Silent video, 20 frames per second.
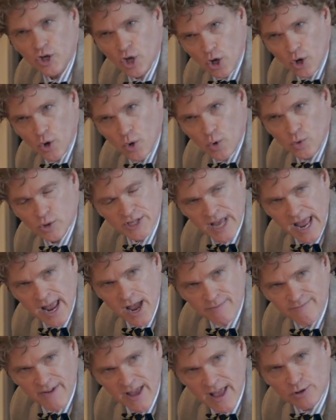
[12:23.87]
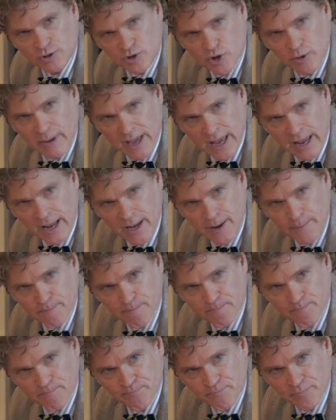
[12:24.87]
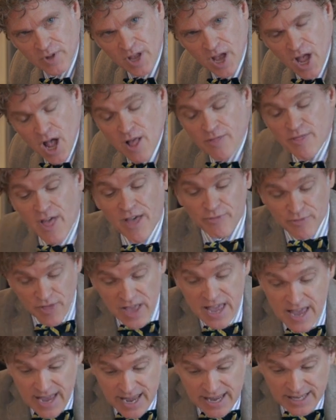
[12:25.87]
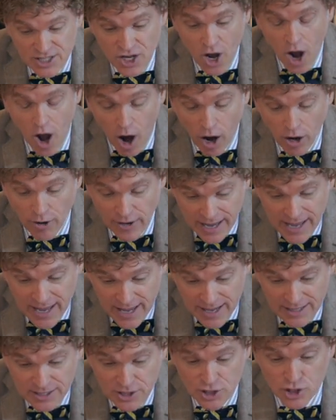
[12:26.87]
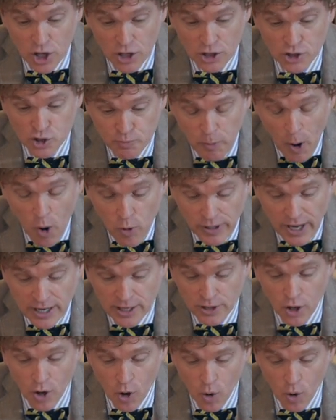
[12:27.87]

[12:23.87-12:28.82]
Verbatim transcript: you. Say unveiled to me, unveiled to me. That these are his spoken